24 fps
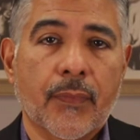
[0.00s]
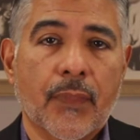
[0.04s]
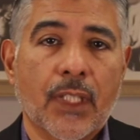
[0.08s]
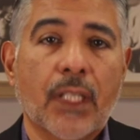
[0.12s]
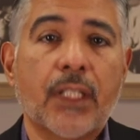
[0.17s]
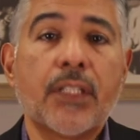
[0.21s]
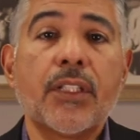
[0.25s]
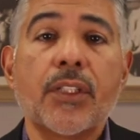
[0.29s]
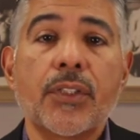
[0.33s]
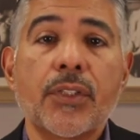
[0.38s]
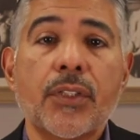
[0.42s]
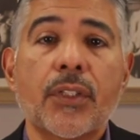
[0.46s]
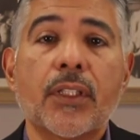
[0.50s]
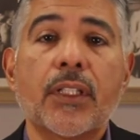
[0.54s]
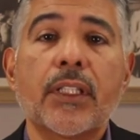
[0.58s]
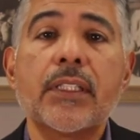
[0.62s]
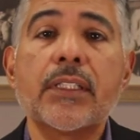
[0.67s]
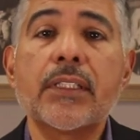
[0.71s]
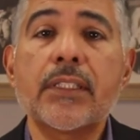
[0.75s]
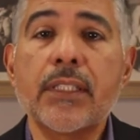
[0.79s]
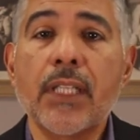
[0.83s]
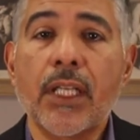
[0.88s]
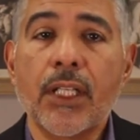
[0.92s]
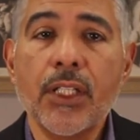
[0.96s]
Additionally,
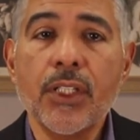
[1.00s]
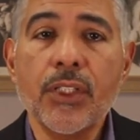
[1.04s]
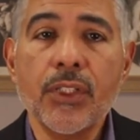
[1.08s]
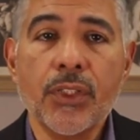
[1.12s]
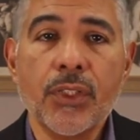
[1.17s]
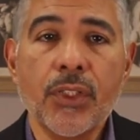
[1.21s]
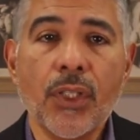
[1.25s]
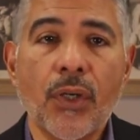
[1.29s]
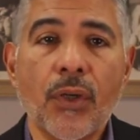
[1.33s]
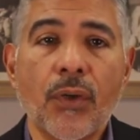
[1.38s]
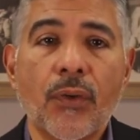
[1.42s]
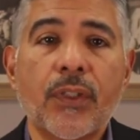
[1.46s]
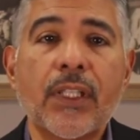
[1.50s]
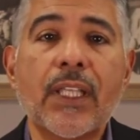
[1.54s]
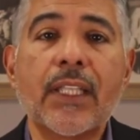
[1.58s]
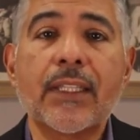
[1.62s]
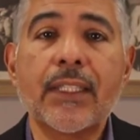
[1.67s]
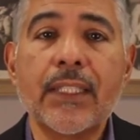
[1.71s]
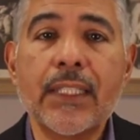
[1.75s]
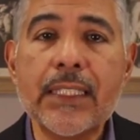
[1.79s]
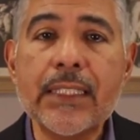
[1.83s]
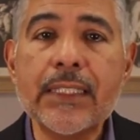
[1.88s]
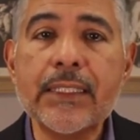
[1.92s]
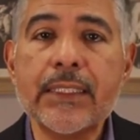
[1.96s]
studies show that
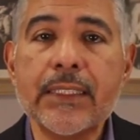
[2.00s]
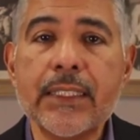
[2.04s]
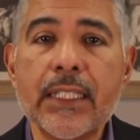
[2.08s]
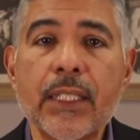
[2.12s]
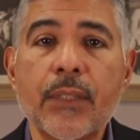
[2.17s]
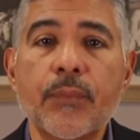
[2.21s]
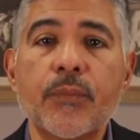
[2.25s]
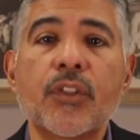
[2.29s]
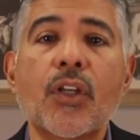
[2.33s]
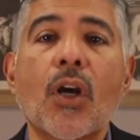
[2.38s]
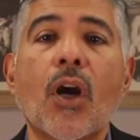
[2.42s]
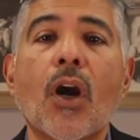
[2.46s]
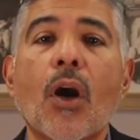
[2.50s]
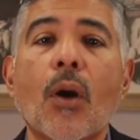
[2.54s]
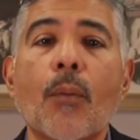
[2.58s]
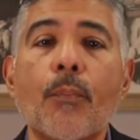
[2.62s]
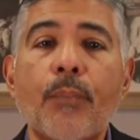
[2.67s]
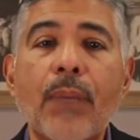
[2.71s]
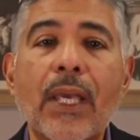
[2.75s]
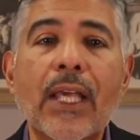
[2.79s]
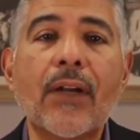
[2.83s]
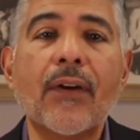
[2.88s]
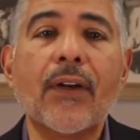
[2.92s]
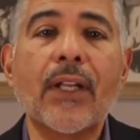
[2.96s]
these teams are
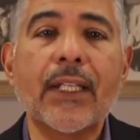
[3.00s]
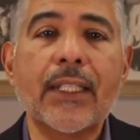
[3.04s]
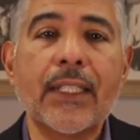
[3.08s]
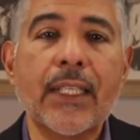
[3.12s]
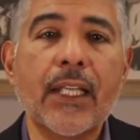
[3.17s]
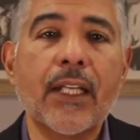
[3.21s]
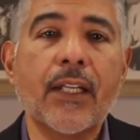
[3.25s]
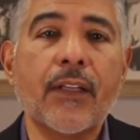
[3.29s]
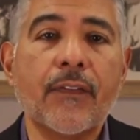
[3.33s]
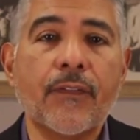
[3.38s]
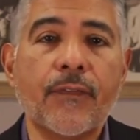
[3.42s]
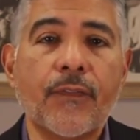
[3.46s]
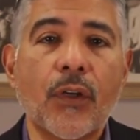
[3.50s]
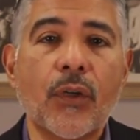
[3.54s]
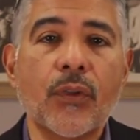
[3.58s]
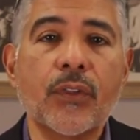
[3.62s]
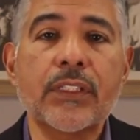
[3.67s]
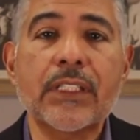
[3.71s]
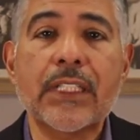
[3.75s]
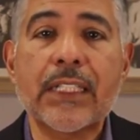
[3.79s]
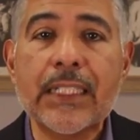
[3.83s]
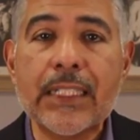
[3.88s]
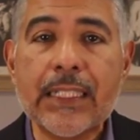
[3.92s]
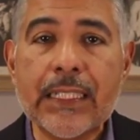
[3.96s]
better at getting
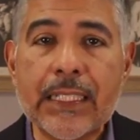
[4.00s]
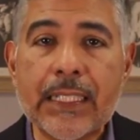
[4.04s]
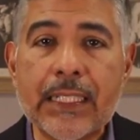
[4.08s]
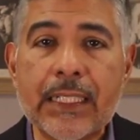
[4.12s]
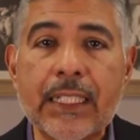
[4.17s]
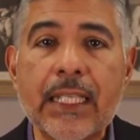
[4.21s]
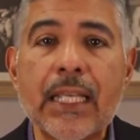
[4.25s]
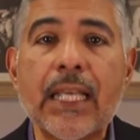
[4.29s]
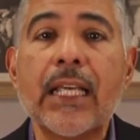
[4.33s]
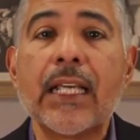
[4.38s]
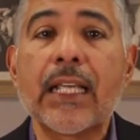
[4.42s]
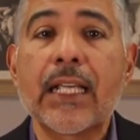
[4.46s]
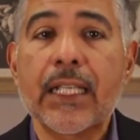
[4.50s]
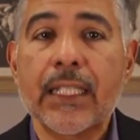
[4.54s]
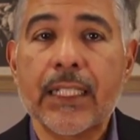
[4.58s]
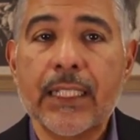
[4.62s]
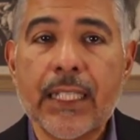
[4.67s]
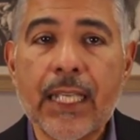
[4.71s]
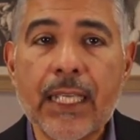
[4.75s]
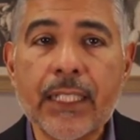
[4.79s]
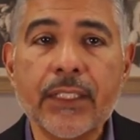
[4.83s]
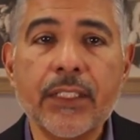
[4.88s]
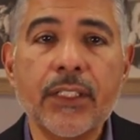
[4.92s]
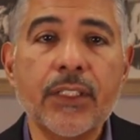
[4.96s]
folks in need
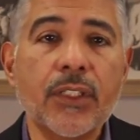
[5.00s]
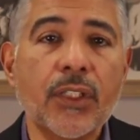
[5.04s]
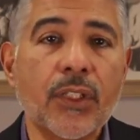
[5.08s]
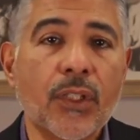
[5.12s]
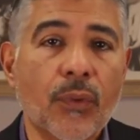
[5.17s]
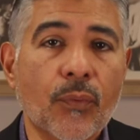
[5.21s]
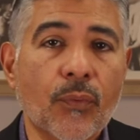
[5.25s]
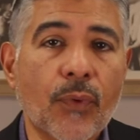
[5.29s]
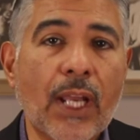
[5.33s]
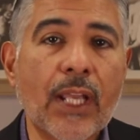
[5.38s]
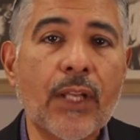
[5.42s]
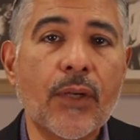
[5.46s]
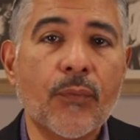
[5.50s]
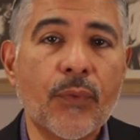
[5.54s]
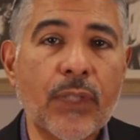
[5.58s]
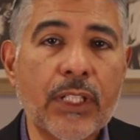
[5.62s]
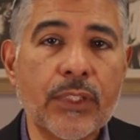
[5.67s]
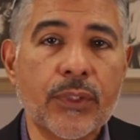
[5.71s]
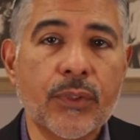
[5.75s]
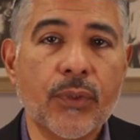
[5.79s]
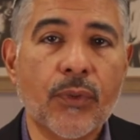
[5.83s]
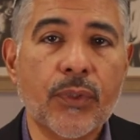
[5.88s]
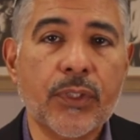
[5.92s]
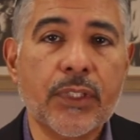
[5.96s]
connected to the right
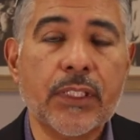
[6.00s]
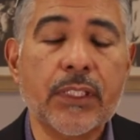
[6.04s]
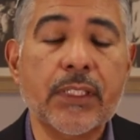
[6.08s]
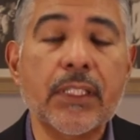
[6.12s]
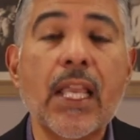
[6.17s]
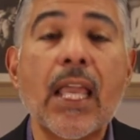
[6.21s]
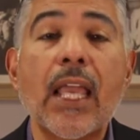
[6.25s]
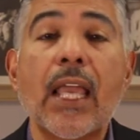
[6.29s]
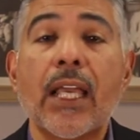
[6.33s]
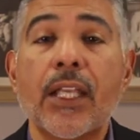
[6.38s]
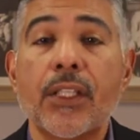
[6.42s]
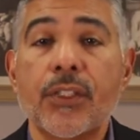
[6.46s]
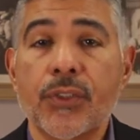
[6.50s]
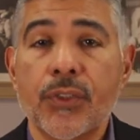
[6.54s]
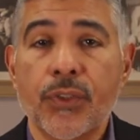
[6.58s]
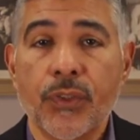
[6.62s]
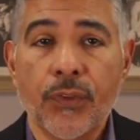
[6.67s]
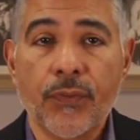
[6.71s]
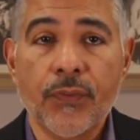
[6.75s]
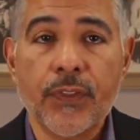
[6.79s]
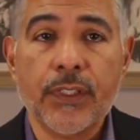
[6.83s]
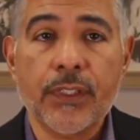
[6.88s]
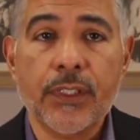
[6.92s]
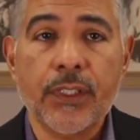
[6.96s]
resources and
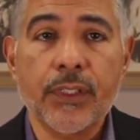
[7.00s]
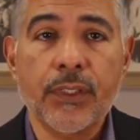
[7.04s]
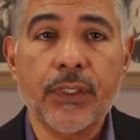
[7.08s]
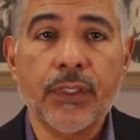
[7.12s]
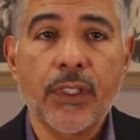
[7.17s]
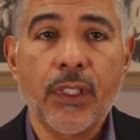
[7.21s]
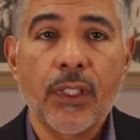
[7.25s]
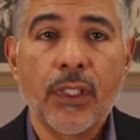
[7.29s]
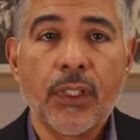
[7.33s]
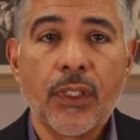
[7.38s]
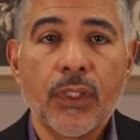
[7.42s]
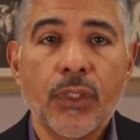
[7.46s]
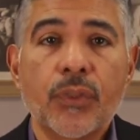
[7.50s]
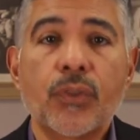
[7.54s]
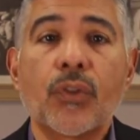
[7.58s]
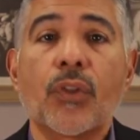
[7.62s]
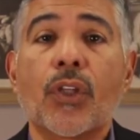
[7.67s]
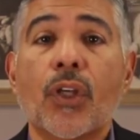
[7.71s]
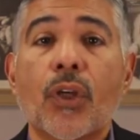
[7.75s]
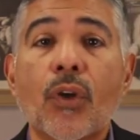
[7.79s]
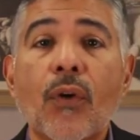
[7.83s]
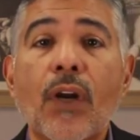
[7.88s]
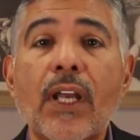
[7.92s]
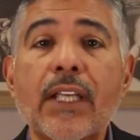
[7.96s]
services so
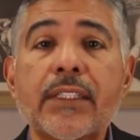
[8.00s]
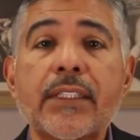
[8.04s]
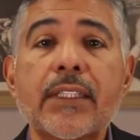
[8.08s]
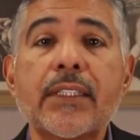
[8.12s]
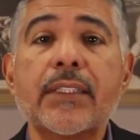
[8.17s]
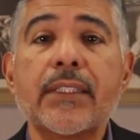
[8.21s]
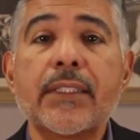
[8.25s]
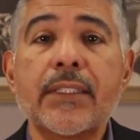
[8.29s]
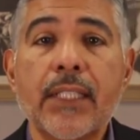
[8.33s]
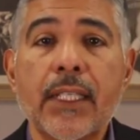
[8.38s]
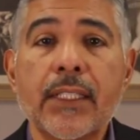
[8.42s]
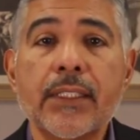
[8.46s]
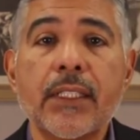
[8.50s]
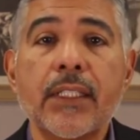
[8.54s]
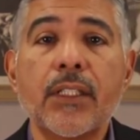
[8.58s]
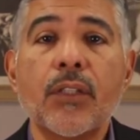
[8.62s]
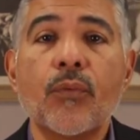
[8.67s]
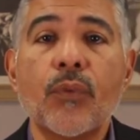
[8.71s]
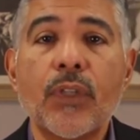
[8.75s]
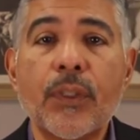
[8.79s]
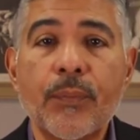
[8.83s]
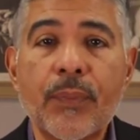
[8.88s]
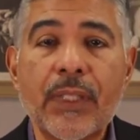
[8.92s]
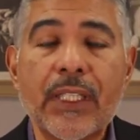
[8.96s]
the crisis doesn't
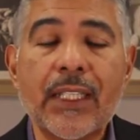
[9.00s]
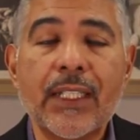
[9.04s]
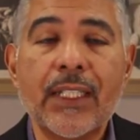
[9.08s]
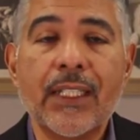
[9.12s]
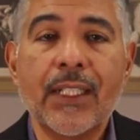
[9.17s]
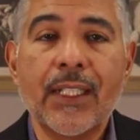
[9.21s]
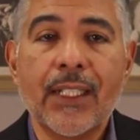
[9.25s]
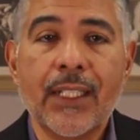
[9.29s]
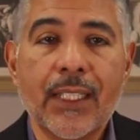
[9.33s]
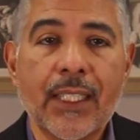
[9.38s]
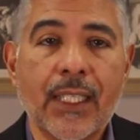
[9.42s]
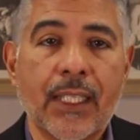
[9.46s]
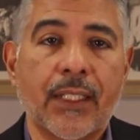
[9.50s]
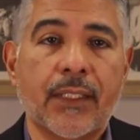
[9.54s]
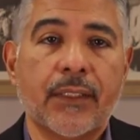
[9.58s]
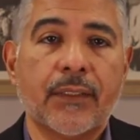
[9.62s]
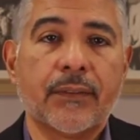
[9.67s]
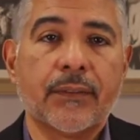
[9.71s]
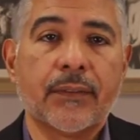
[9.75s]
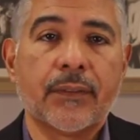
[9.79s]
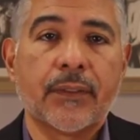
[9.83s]
repeat again.